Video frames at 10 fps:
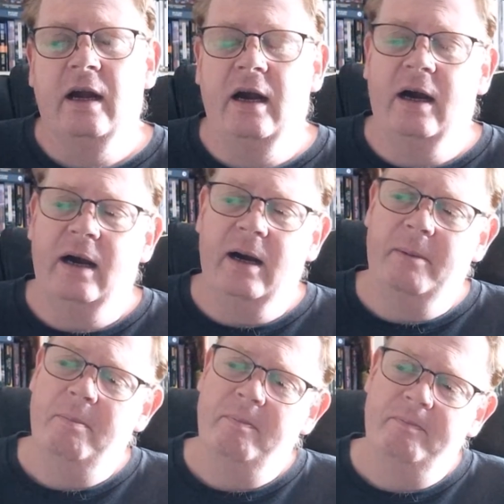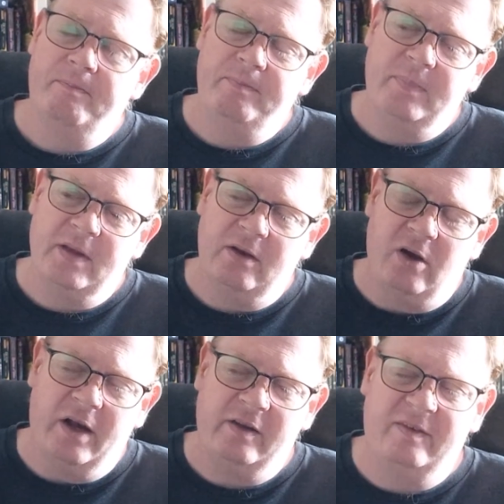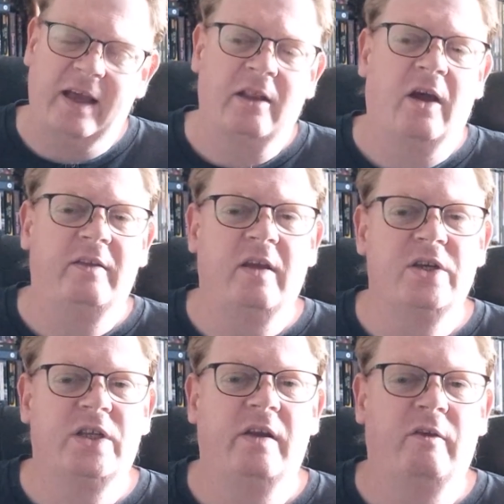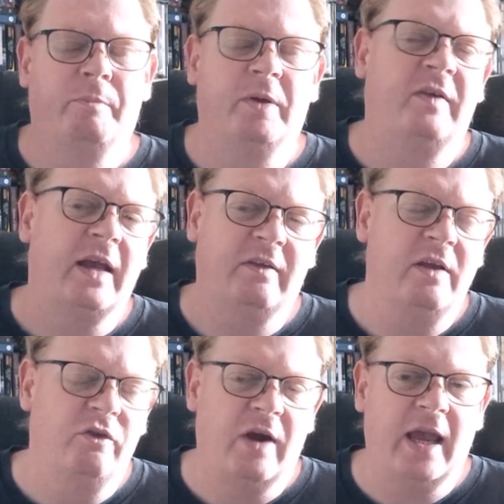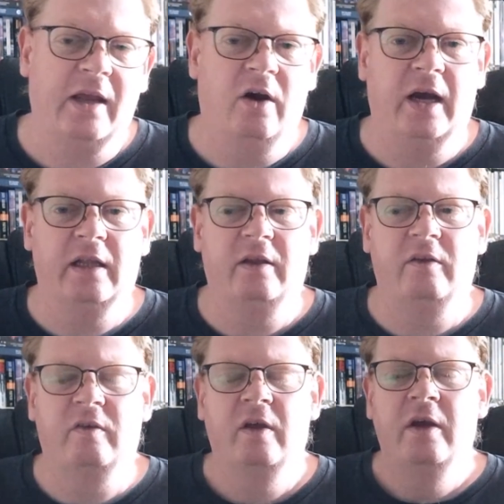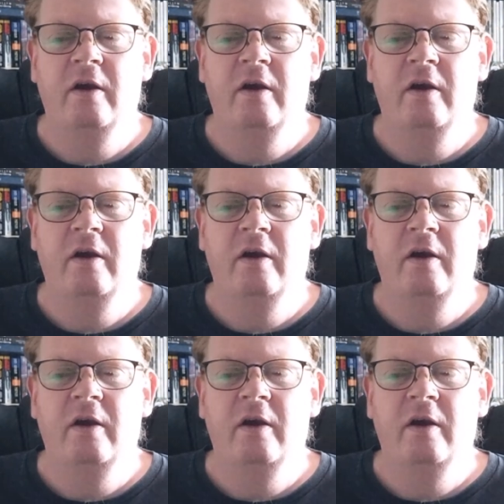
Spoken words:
kind of satellite dish that is protecting Dragon Island